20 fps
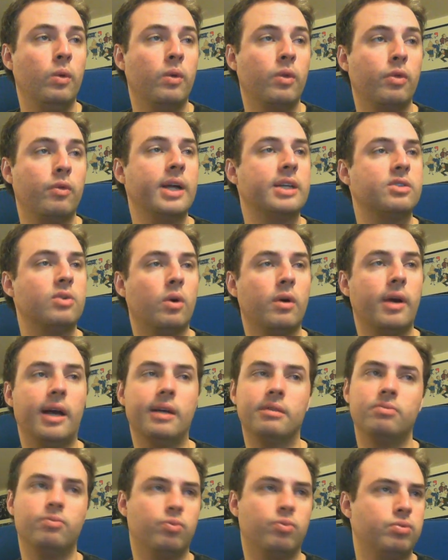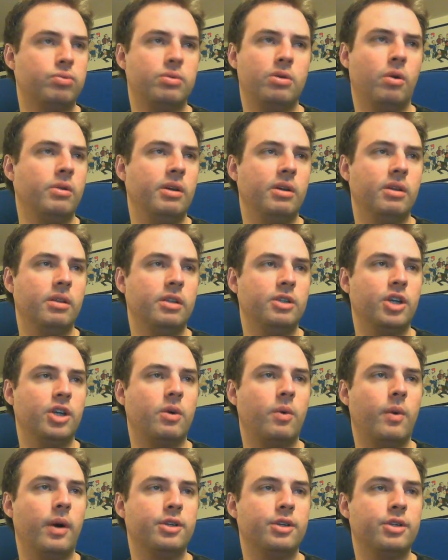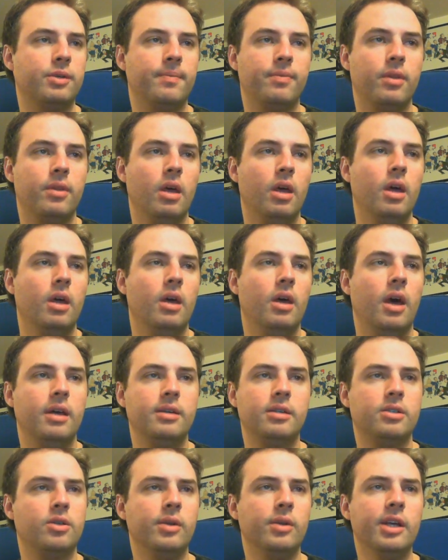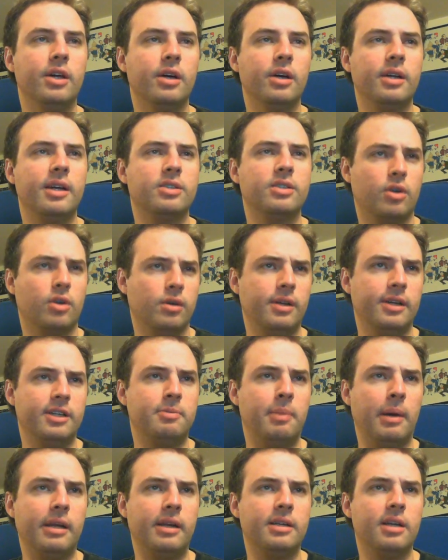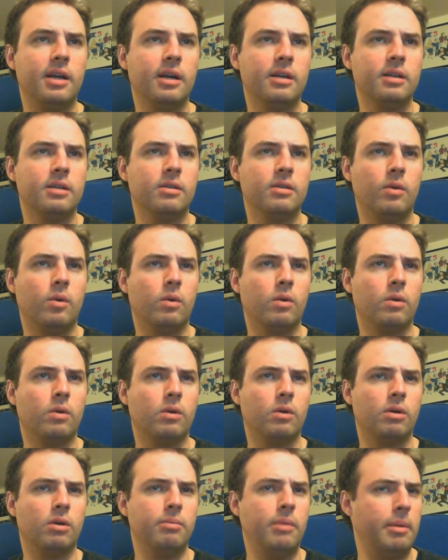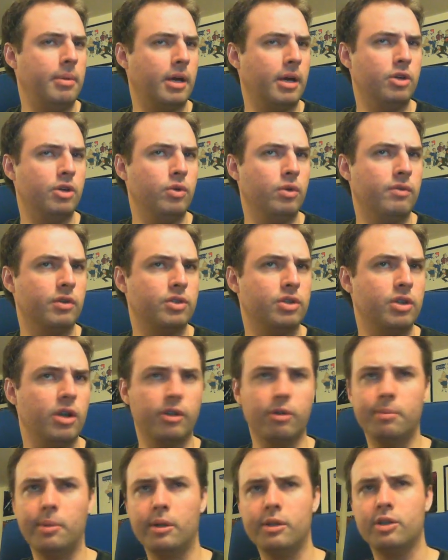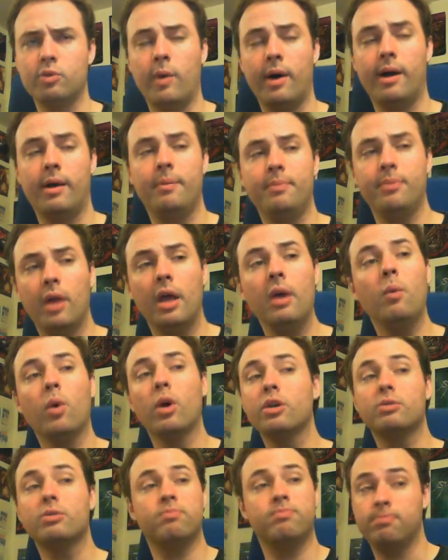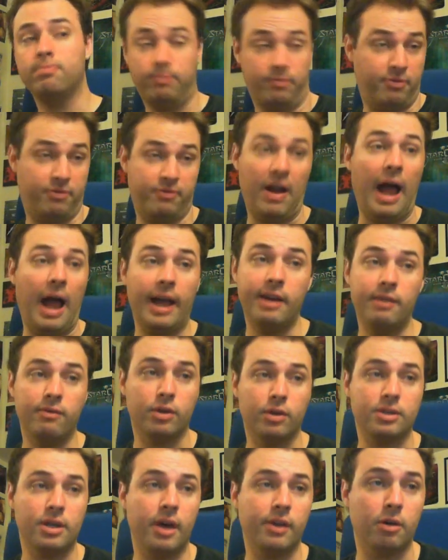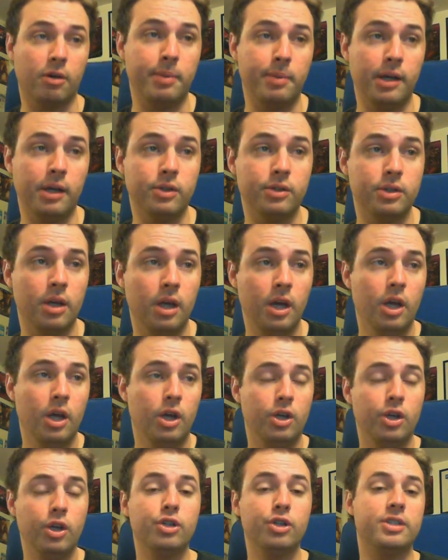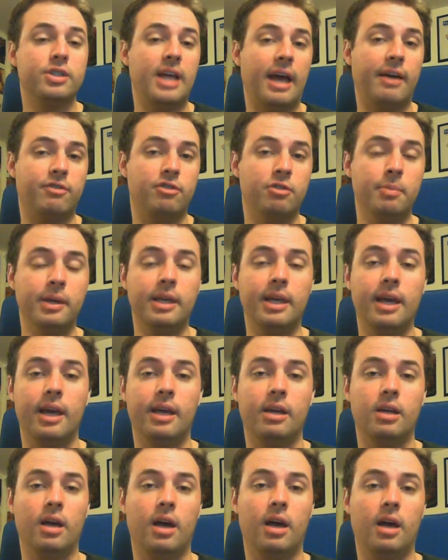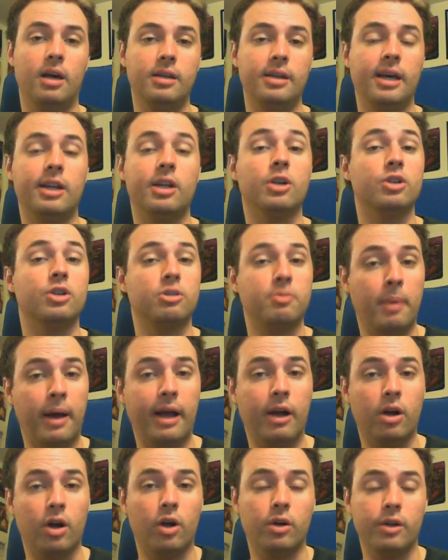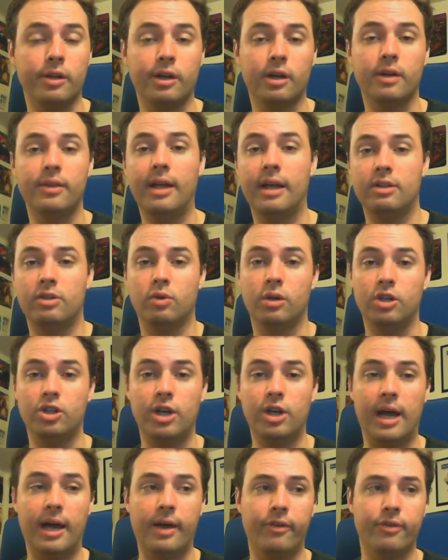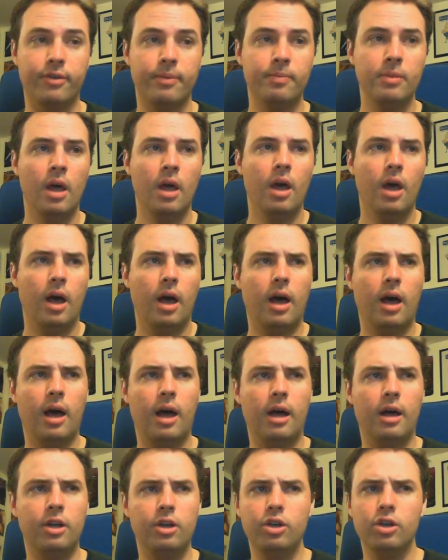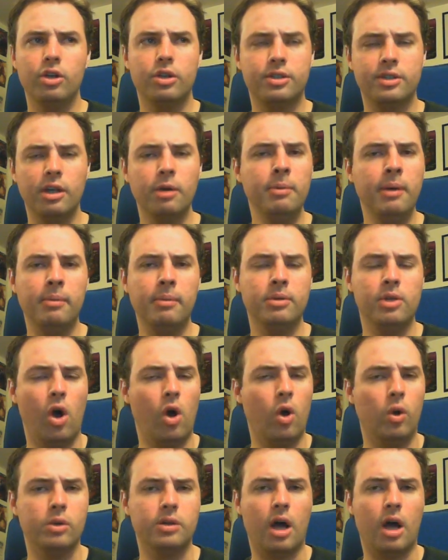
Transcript: Threxor asked a totally legit question. Is this only good against early expanding Terran? Or maybe I could do it versus another build as well? It works fine versus other builds. You'll just have to begin getting your Spire earlier and that sort of jazz. You'll still be able to hold